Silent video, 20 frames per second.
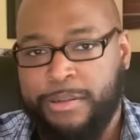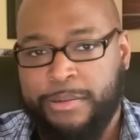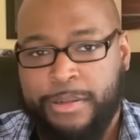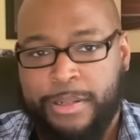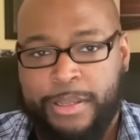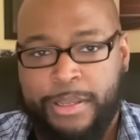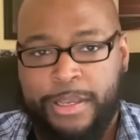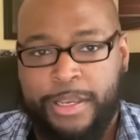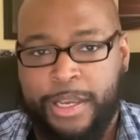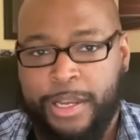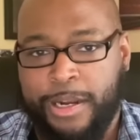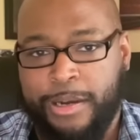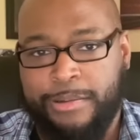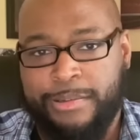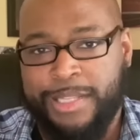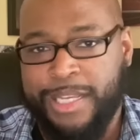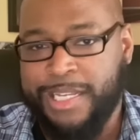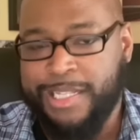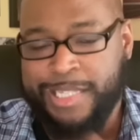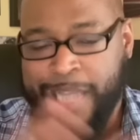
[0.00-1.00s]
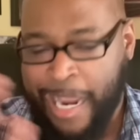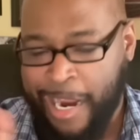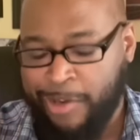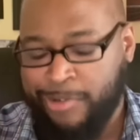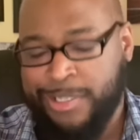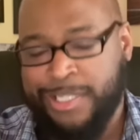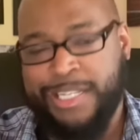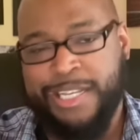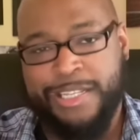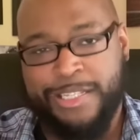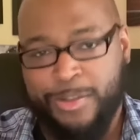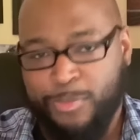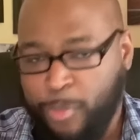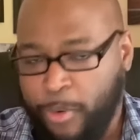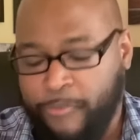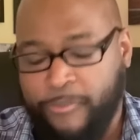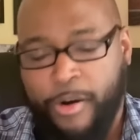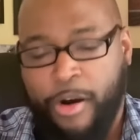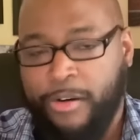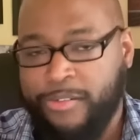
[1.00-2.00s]
And, you know, the entire season
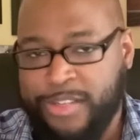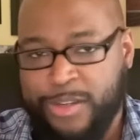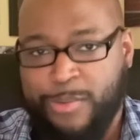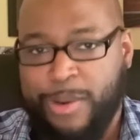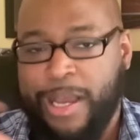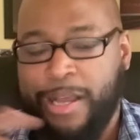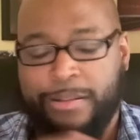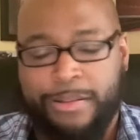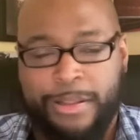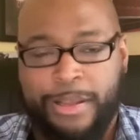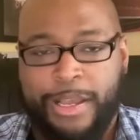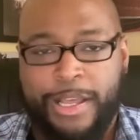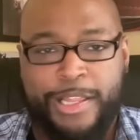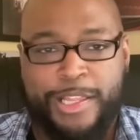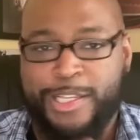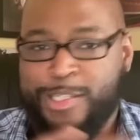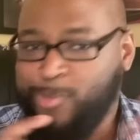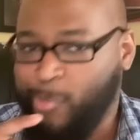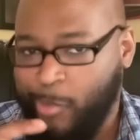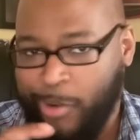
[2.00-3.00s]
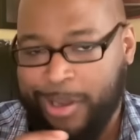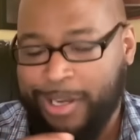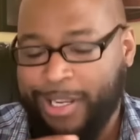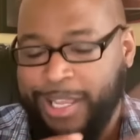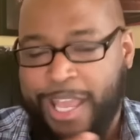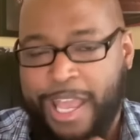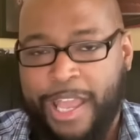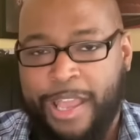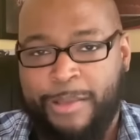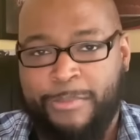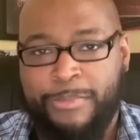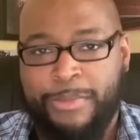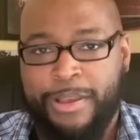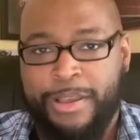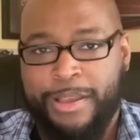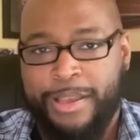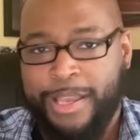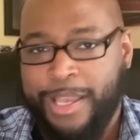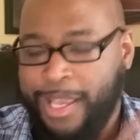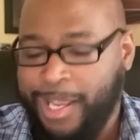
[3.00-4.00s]
revolves around this one game
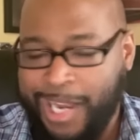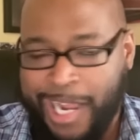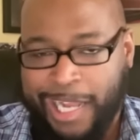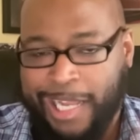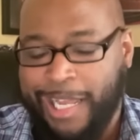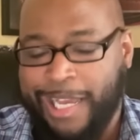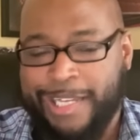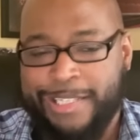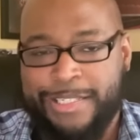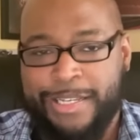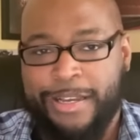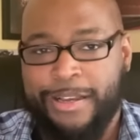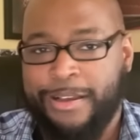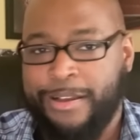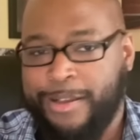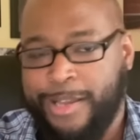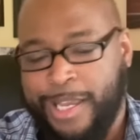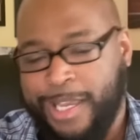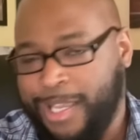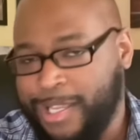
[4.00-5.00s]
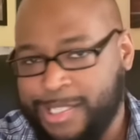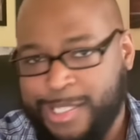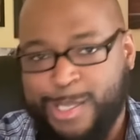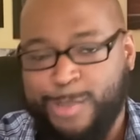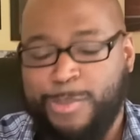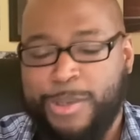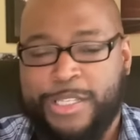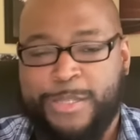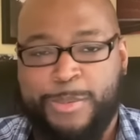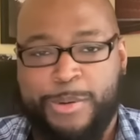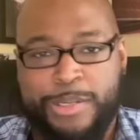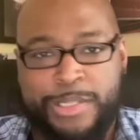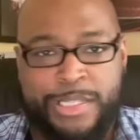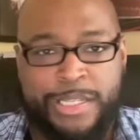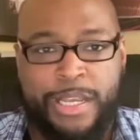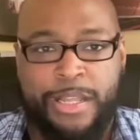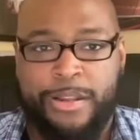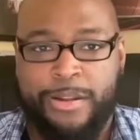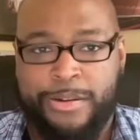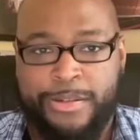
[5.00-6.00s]
in Atlanta against the Pittsburgh
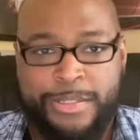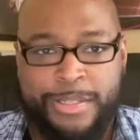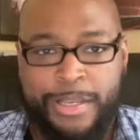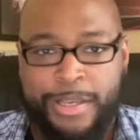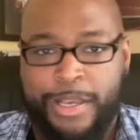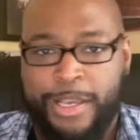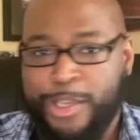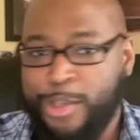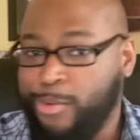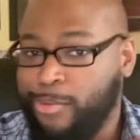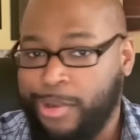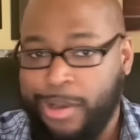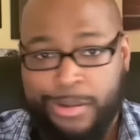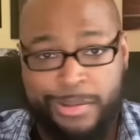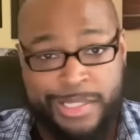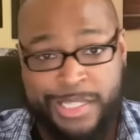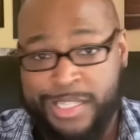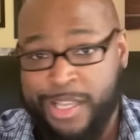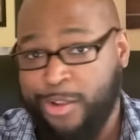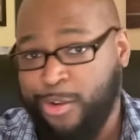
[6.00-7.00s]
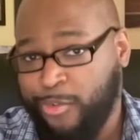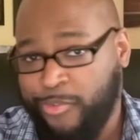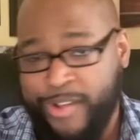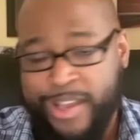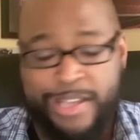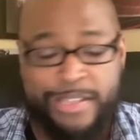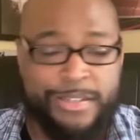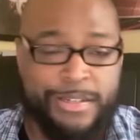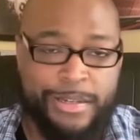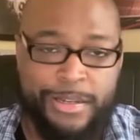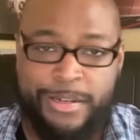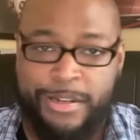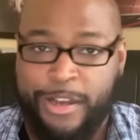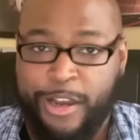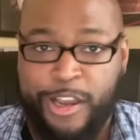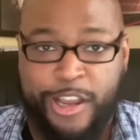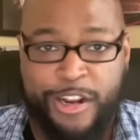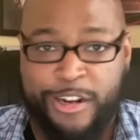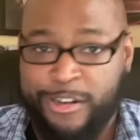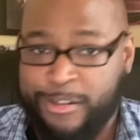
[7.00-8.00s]
Steelers. You know, the Steeler fans are
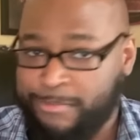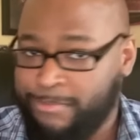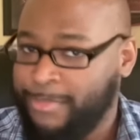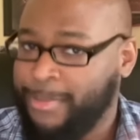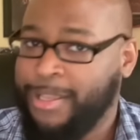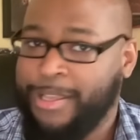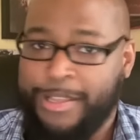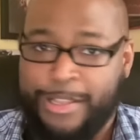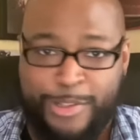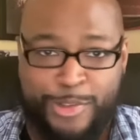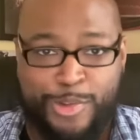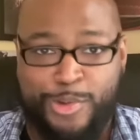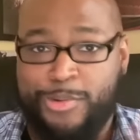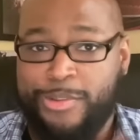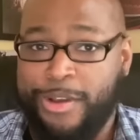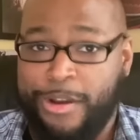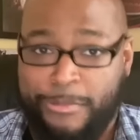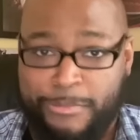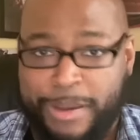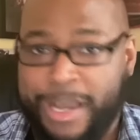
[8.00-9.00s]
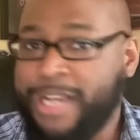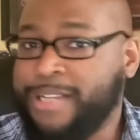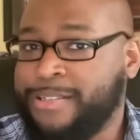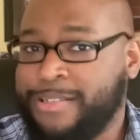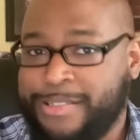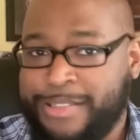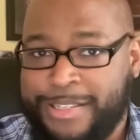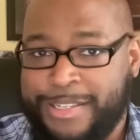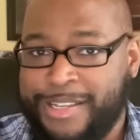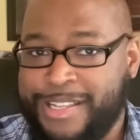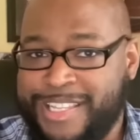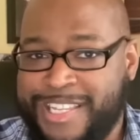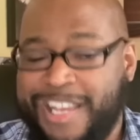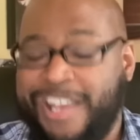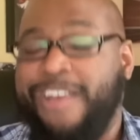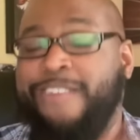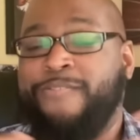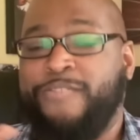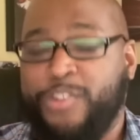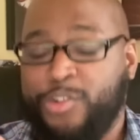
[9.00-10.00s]
going to do their best
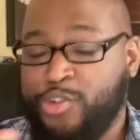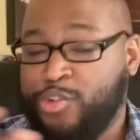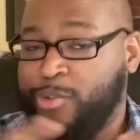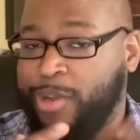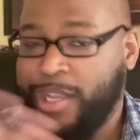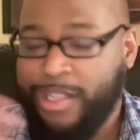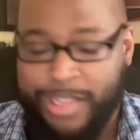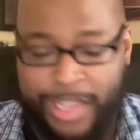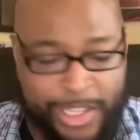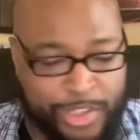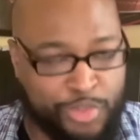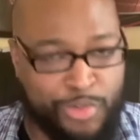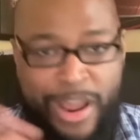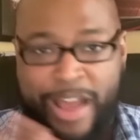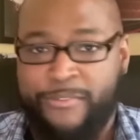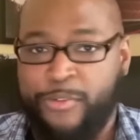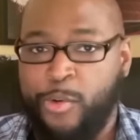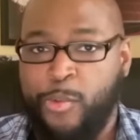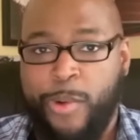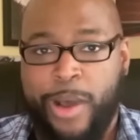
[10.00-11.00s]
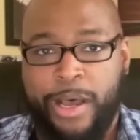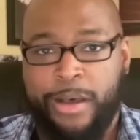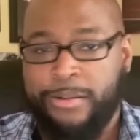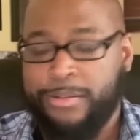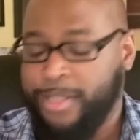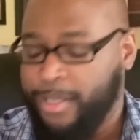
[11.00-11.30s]
to infiltrate. They travel well.